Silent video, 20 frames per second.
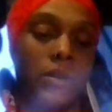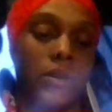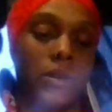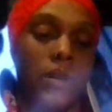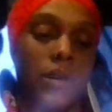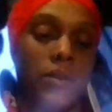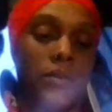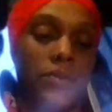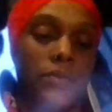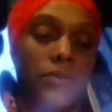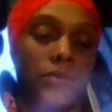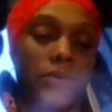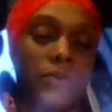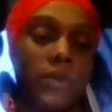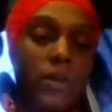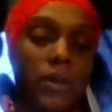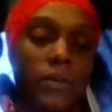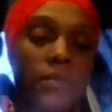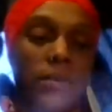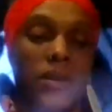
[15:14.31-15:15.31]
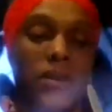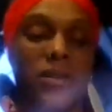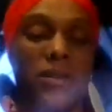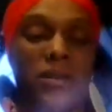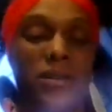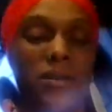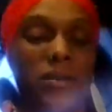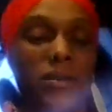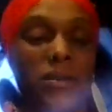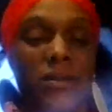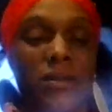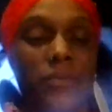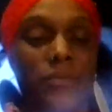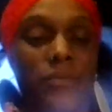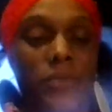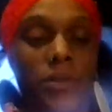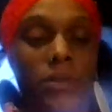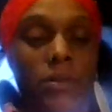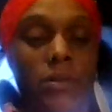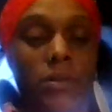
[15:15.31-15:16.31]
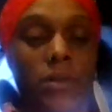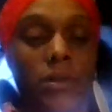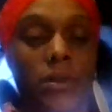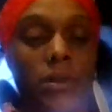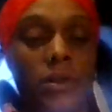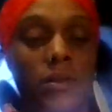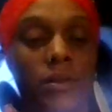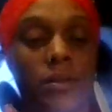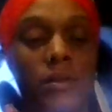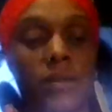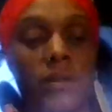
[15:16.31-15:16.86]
Yeah. Sorry, I'm not gonna. It's